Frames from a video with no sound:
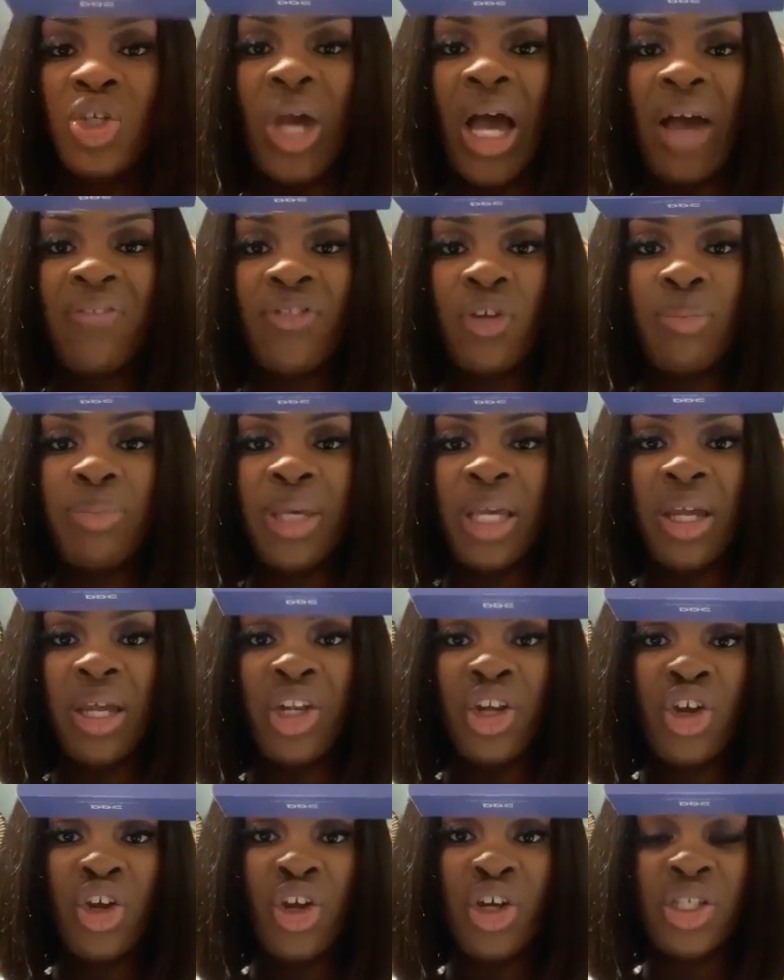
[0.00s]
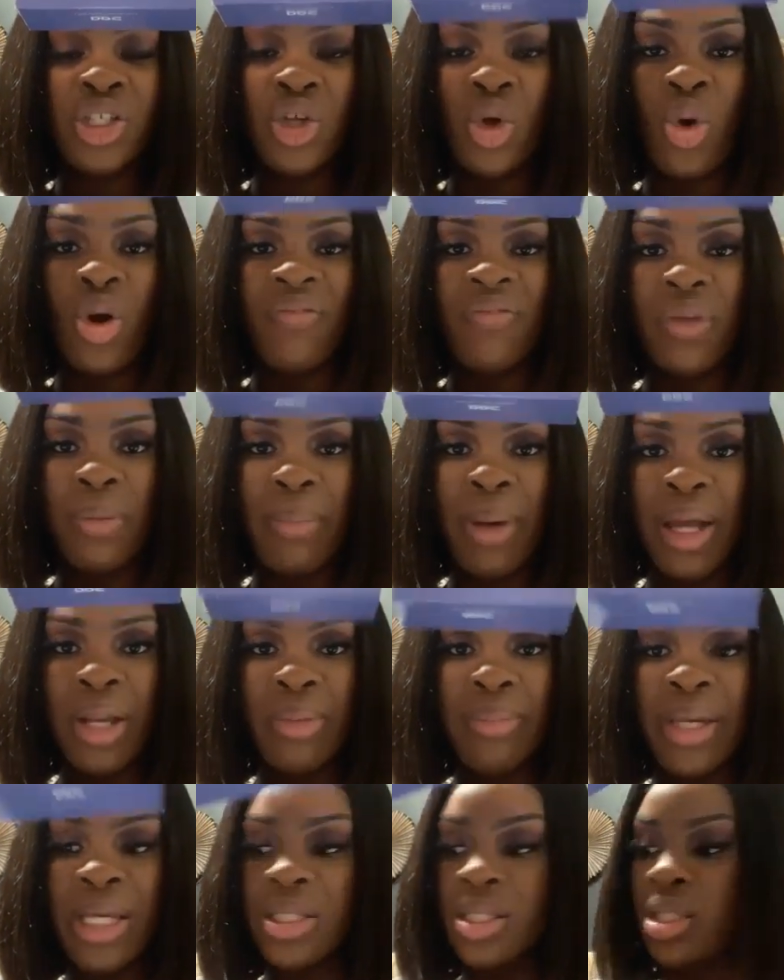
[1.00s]
You have to be a nurse or a
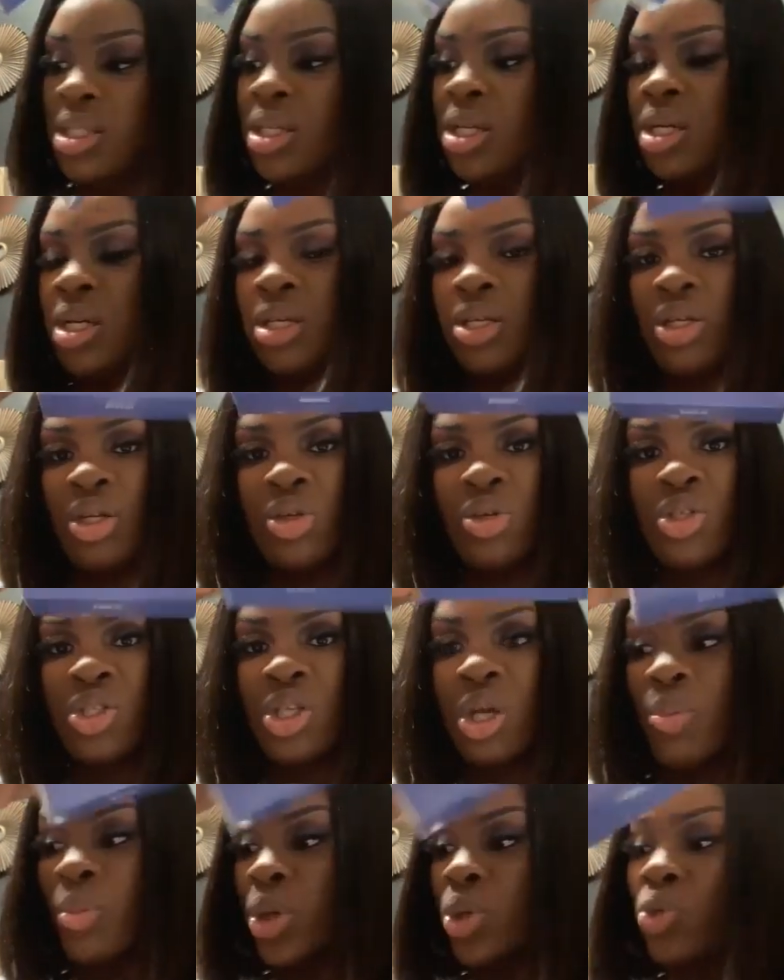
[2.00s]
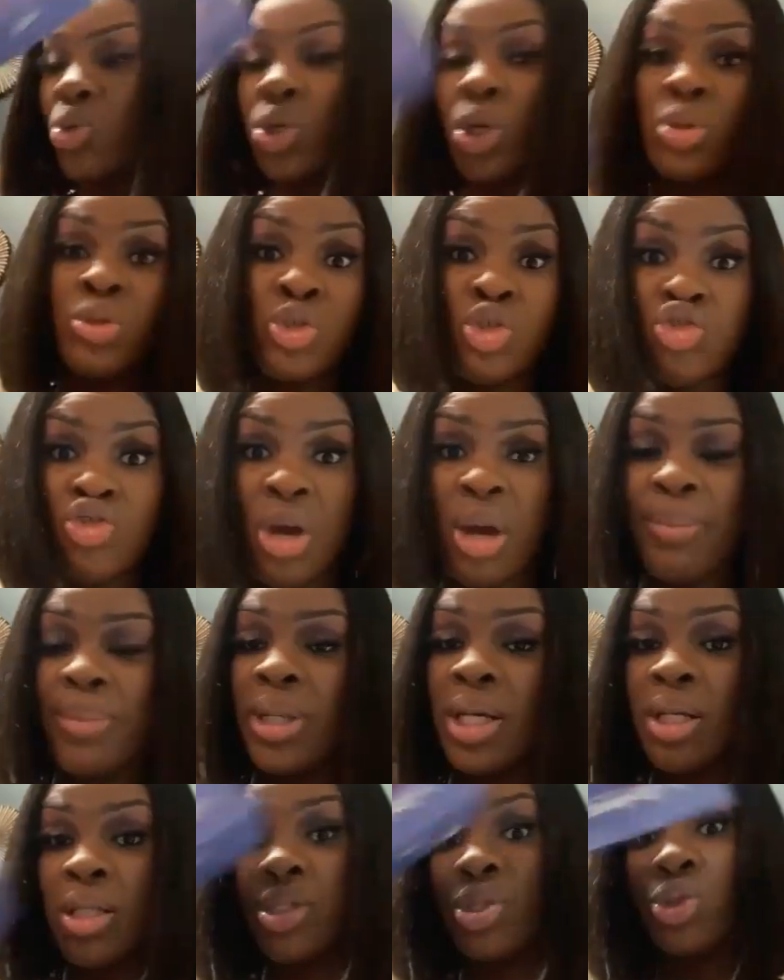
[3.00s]
phlebotomist, you know, someone who know to draw
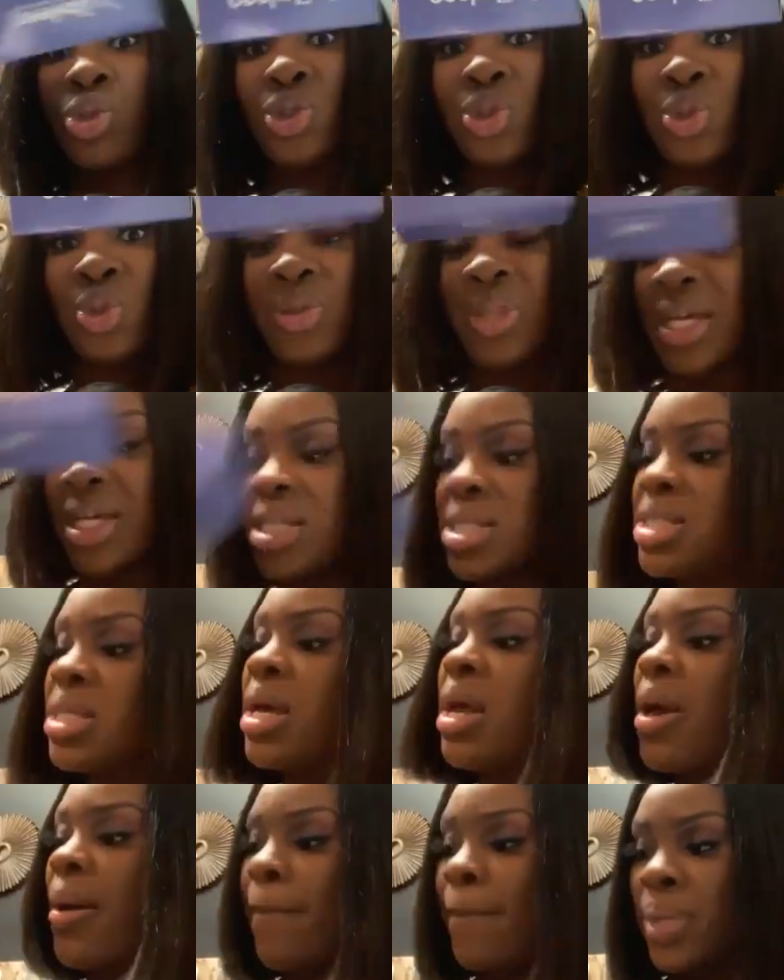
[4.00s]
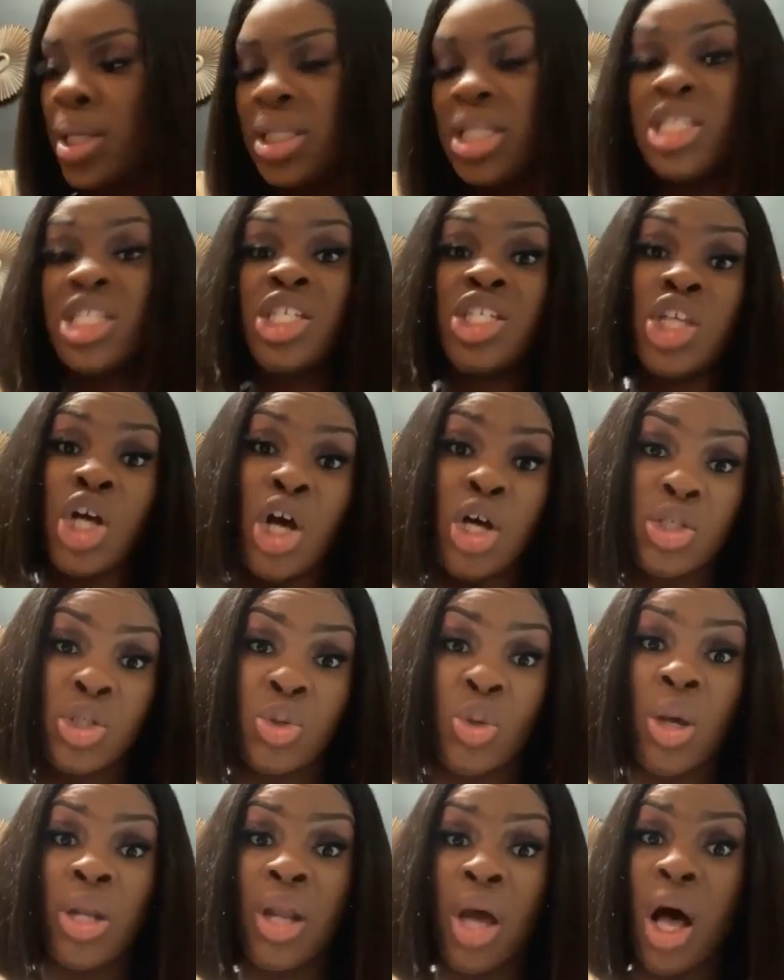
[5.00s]
blood to do this. But this is
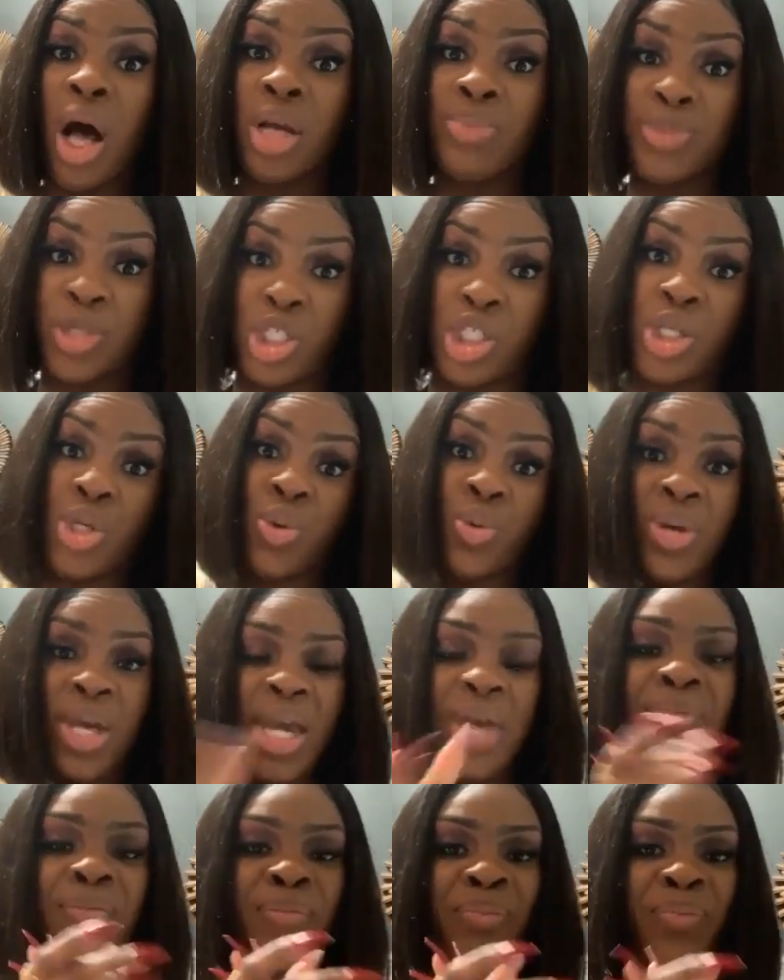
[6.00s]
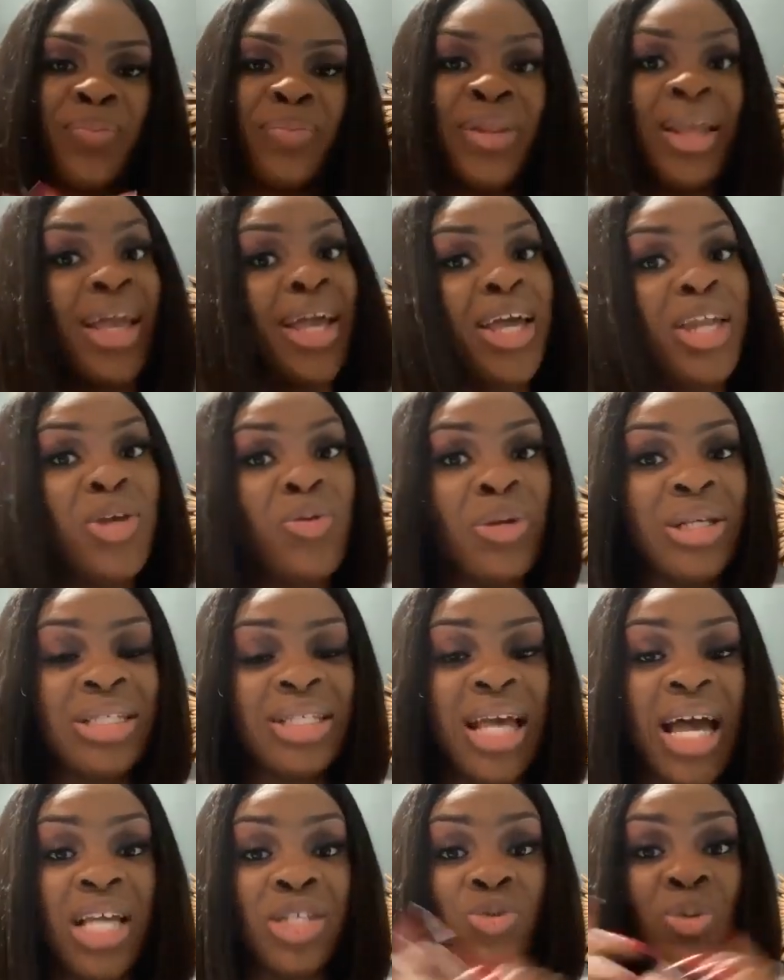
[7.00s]
also an option, okay?
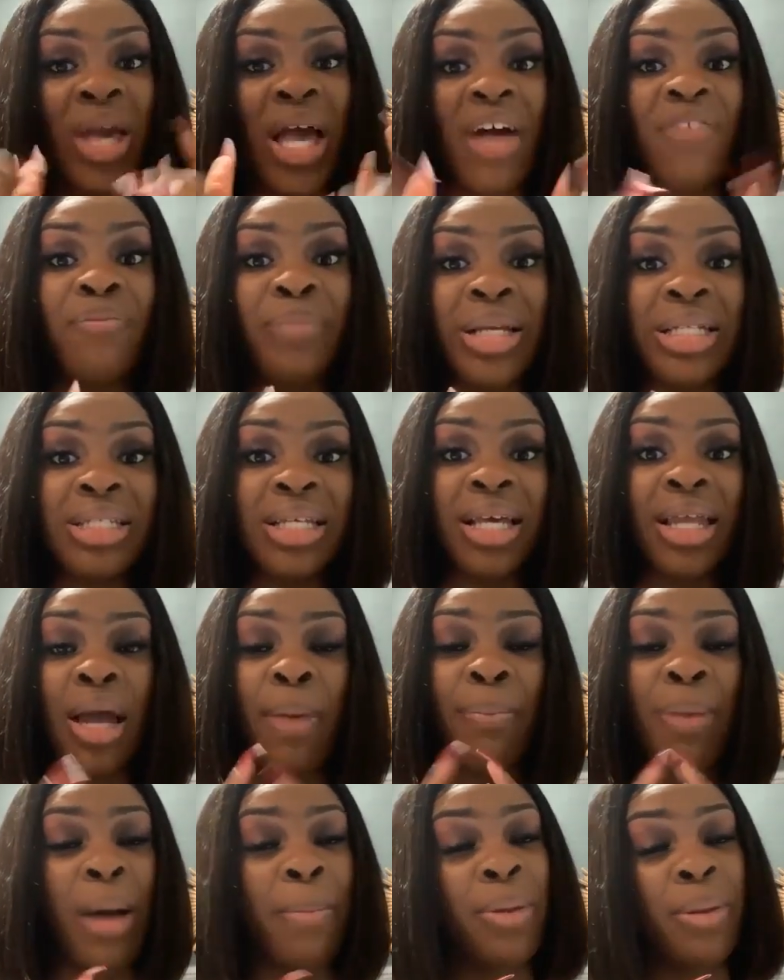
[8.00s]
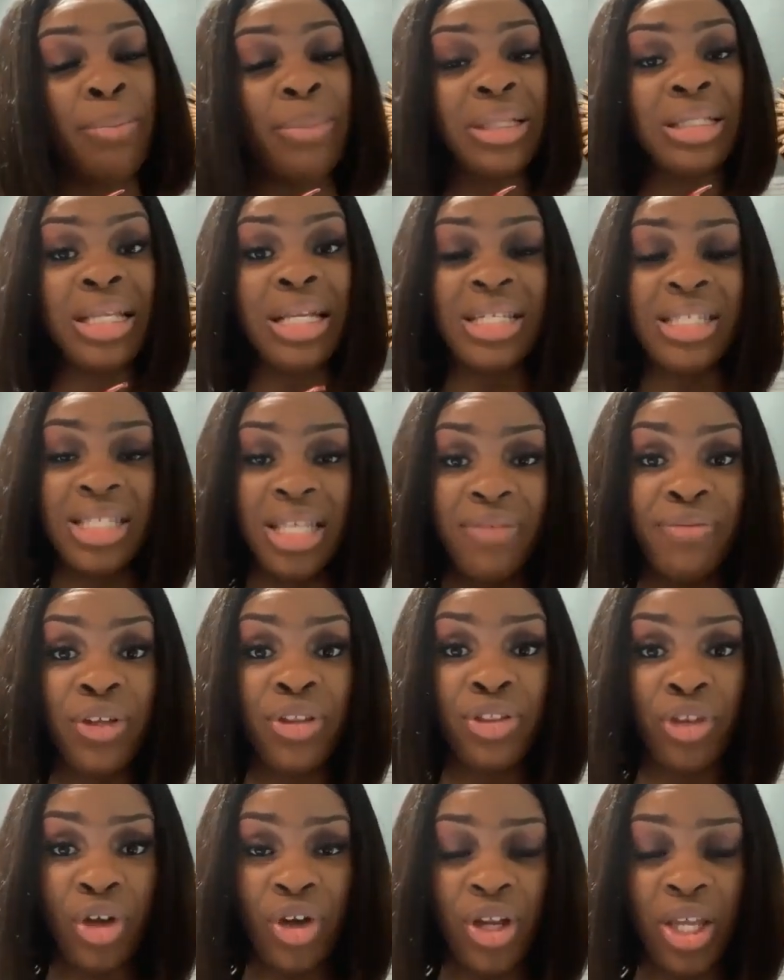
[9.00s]
Anyways, guys, we have meeting, a pop-up meeting at
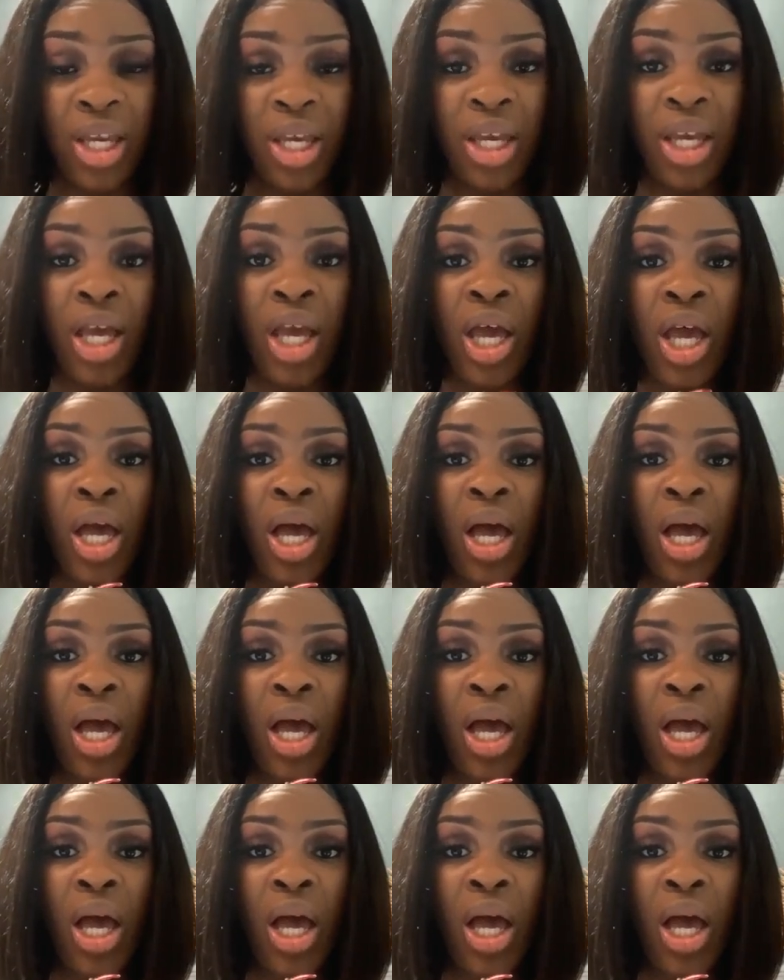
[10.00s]
7.30.